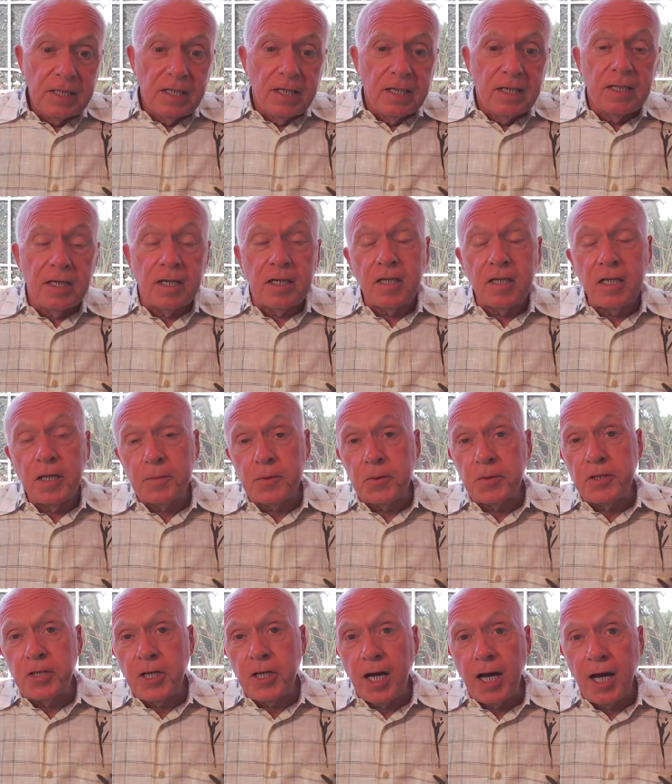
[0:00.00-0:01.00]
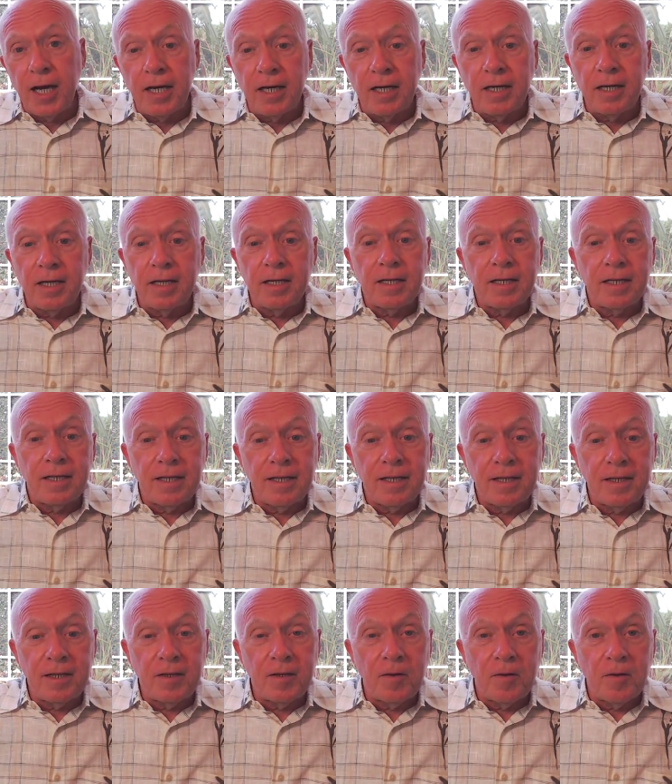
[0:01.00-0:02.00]
The eclipse was on
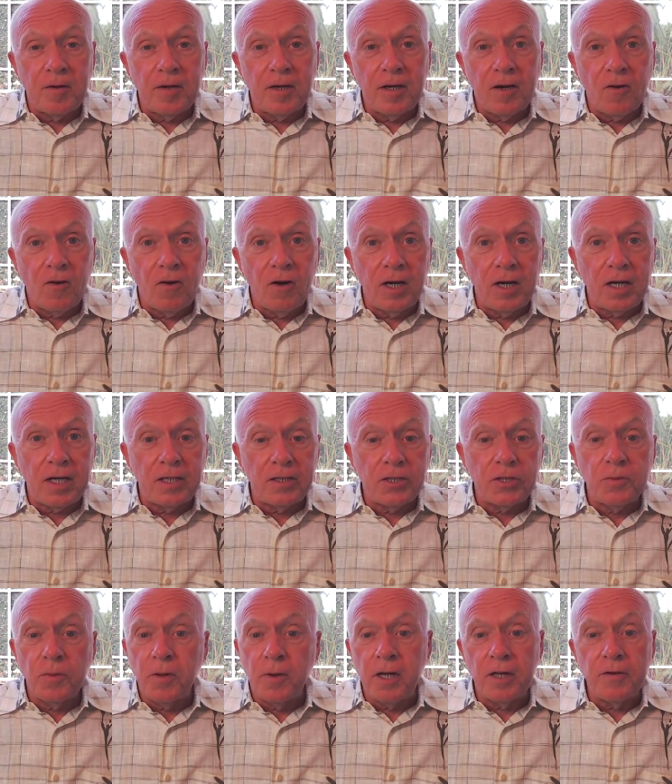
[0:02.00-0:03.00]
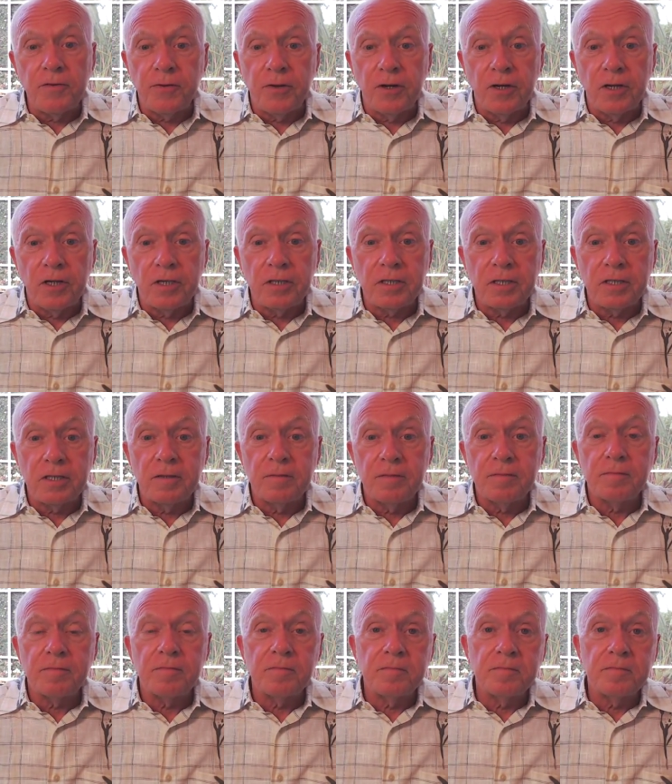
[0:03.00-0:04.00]
August 21st.
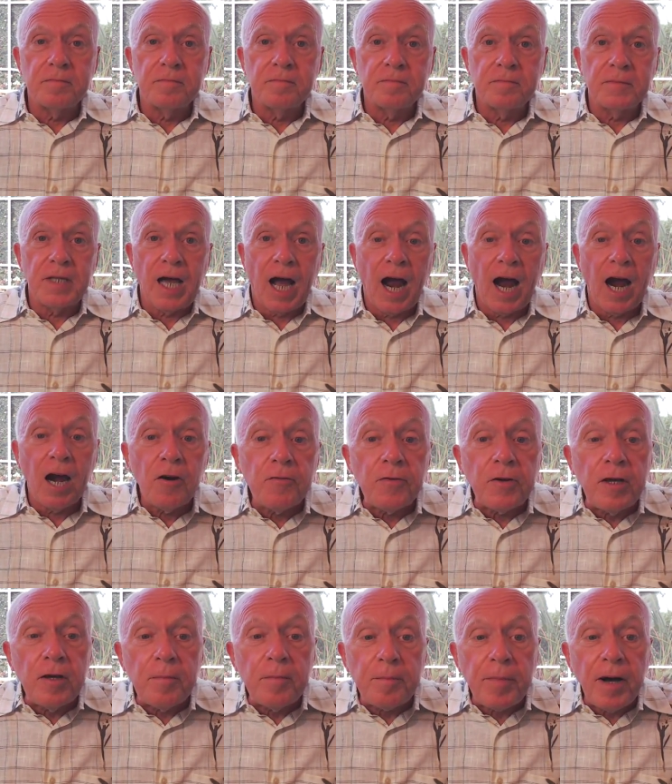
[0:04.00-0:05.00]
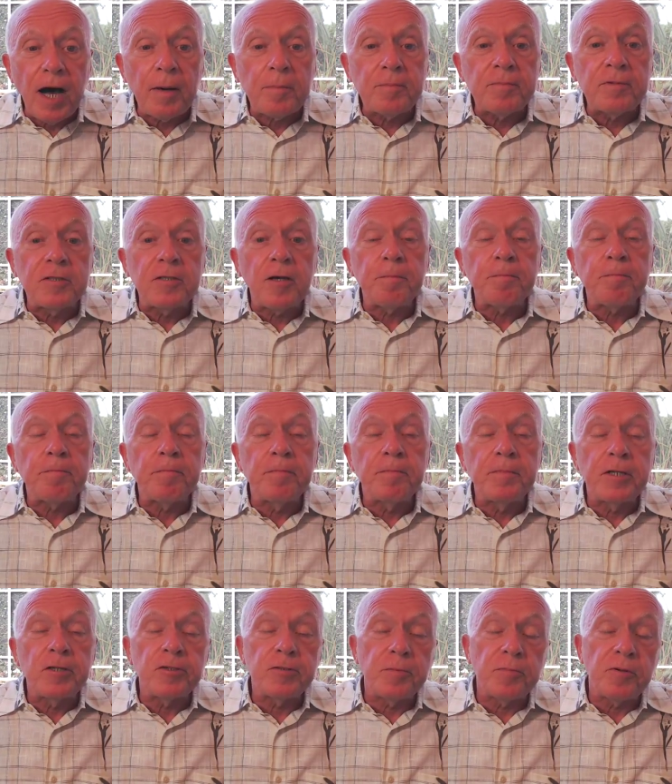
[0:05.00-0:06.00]
Harvey popped up
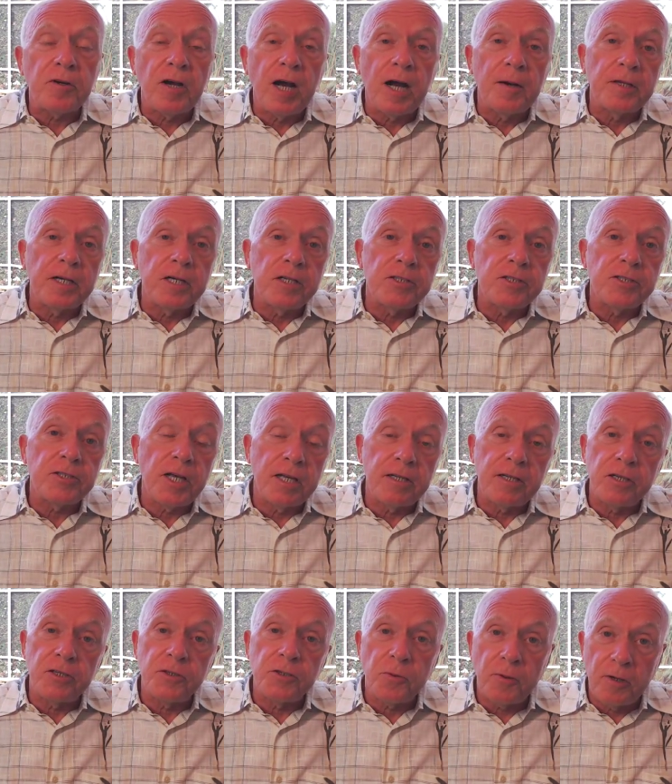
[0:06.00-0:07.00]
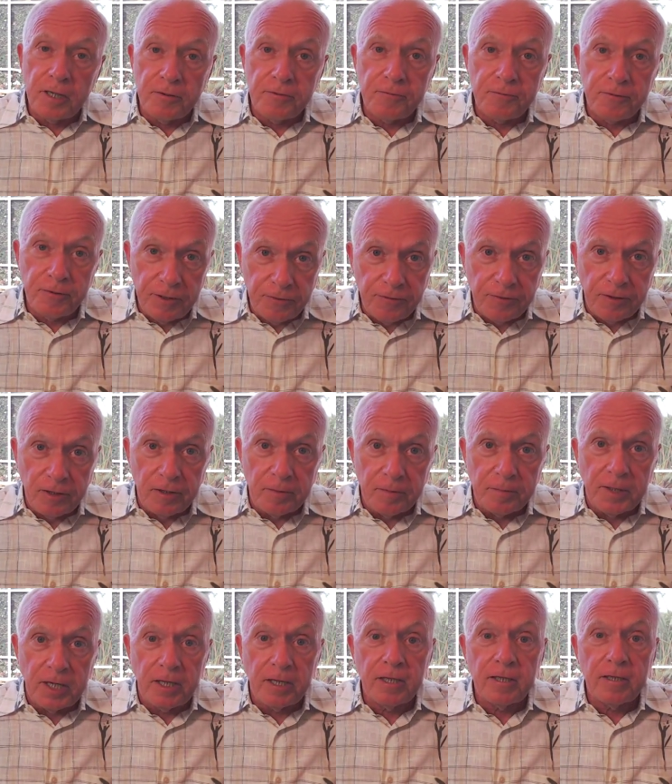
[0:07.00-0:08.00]
into prominence on the 25th of the
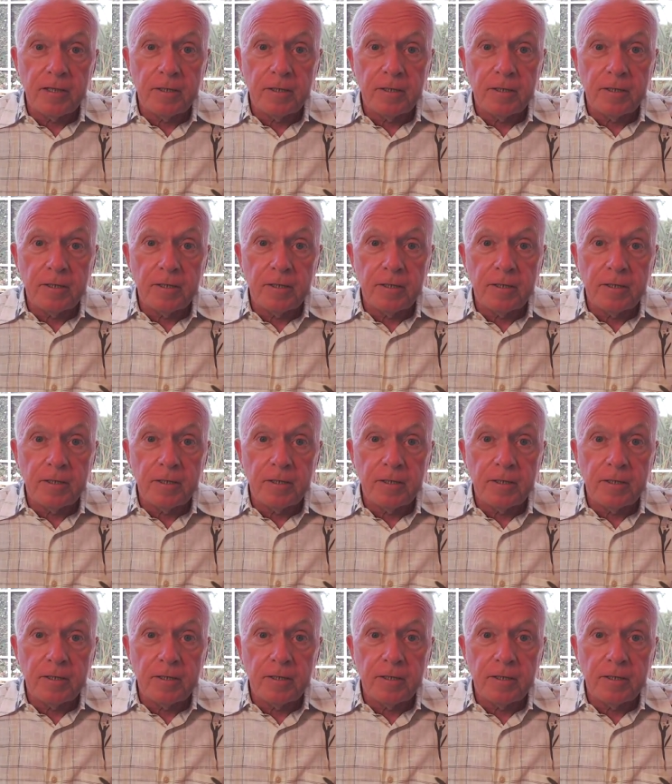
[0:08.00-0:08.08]
month